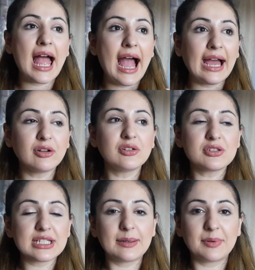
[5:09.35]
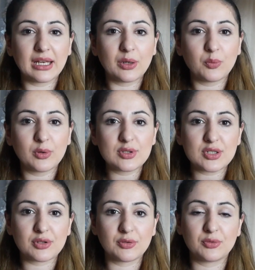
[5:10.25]
Another tip that I want
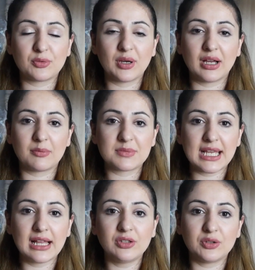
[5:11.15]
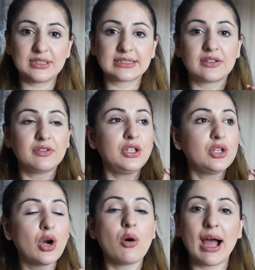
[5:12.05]
to tell you is that when you
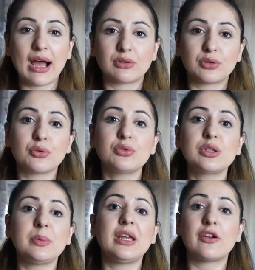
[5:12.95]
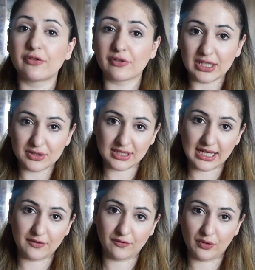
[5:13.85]
go out, don't be afraid to
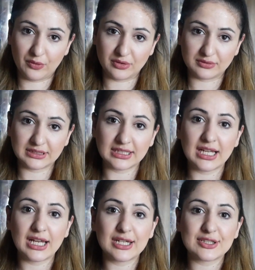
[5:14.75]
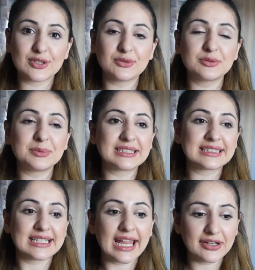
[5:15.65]
take photos. Don't be
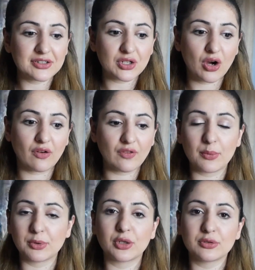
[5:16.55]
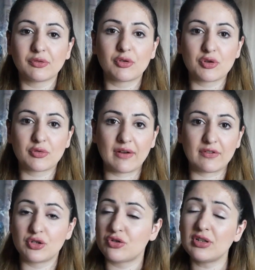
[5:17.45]
scared of, I'm not a good photographer.
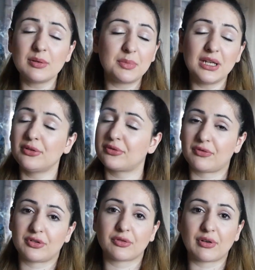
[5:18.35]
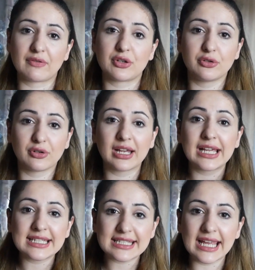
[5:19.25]
You shouldn't be a good photographer. You're
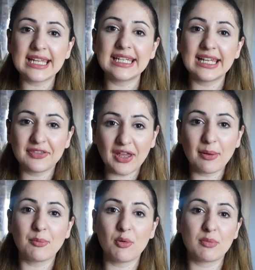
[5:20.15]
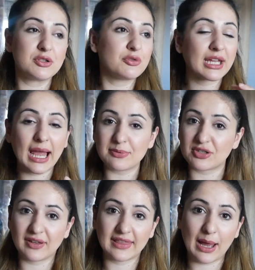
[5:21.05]
taking that moment, you're
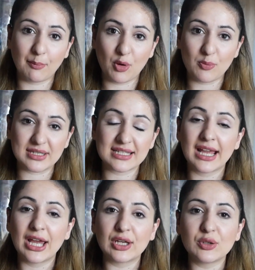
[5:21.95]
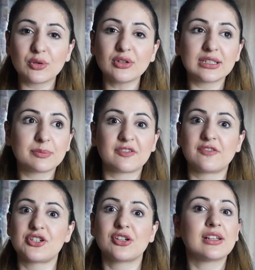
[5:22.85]
capturing that moment. You're not in a
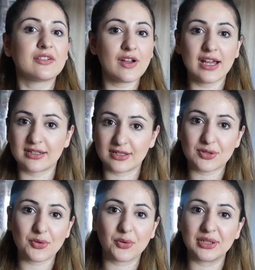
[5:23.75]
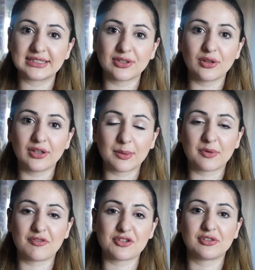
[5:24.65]
professional event, or it's not like a
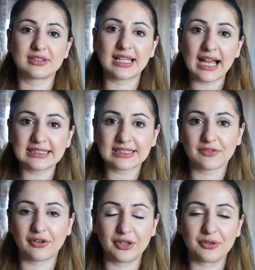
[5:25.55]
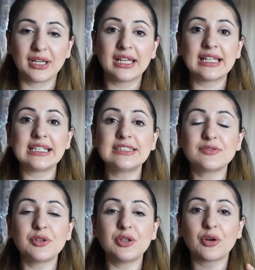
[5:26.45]
professional task for you. It's
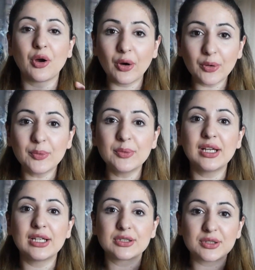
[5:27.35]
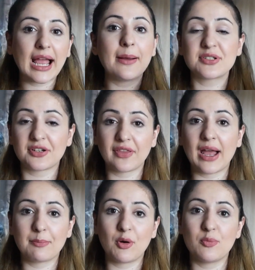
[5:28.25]
for your own to capture
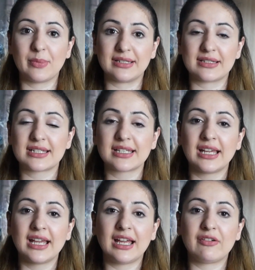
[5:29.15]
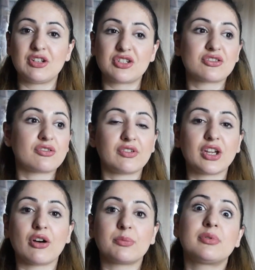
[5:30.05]
that moment, which we
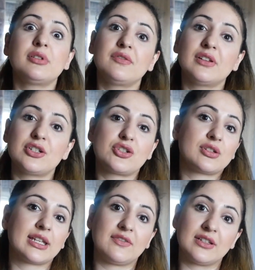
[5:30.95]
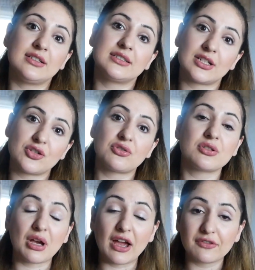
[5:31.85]
are privileged to live in this century,
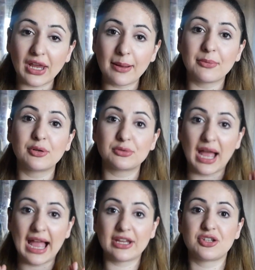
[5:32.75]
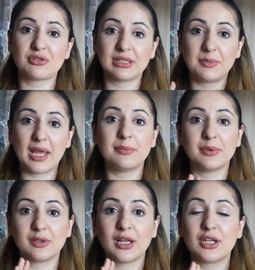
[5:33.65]
to have camera to actually be
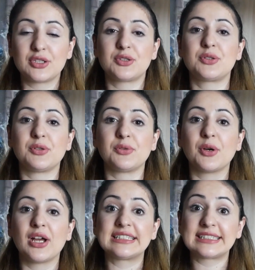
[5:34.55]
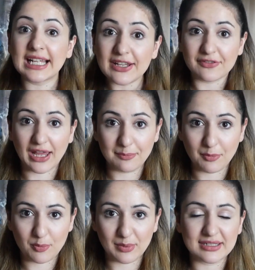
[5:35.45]
able to save that
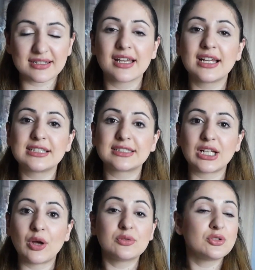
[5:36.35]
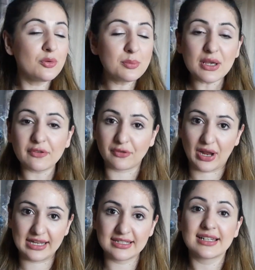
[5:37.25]
moment. So don't be
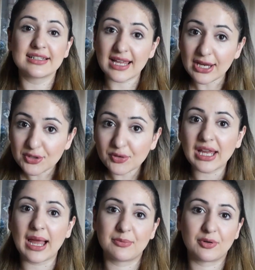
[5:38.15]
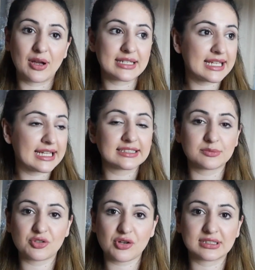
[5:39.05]
afraid, take your camera and take
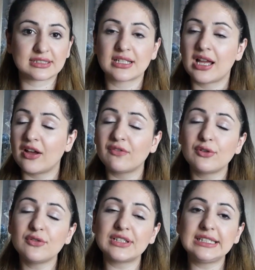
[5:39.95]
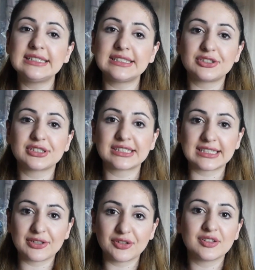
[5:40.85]
some shots. One of the easy shots
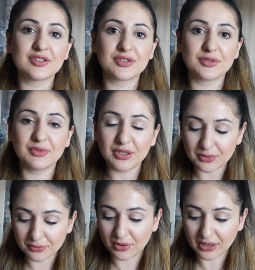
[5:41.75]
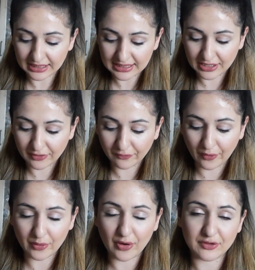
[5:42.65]
that you can do when you're walking, take a
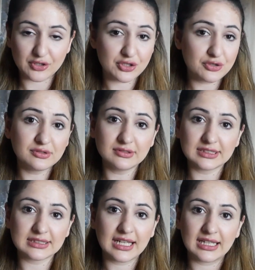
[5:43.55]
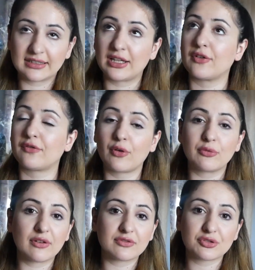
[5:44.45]
photo of your shoes, take a
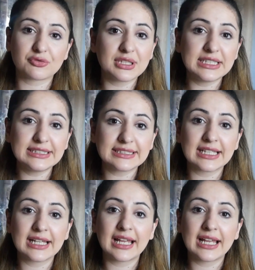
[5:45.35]
photo of trees.